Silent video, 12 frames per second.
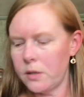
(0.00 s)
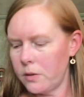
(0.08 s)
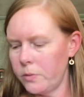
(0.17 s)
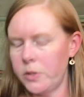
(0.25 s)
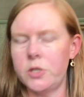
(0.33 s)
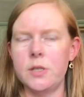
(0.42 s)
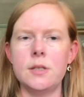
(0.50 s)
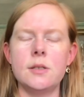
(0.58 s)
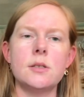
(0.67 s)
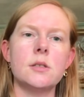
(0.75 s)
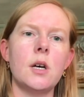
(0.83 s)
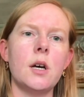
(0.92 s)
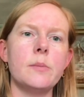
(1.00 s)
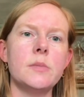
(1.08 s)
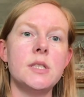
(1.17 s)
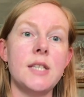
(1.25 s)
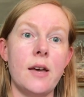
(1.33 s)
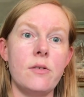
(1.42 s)
which is
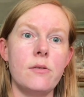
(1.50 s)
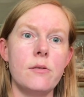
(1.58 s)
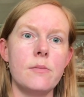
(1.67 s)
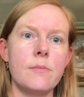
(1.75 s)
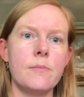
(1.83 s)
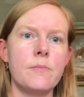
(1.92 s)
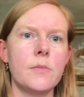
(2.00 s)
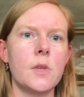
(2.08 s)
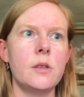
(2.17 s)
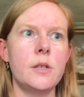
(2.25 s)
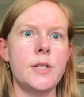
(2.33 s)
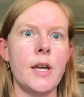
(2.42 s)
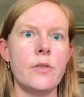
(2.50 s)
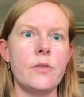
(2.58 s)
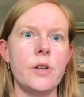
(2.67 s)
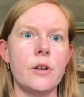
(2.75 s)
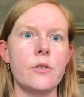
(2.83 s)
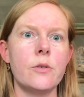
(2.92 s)
Death, the Death
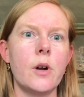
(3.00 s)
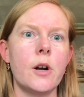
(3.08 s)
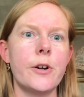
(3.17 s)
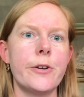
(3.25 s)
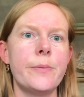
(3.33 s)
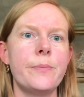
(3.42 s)
tarot card.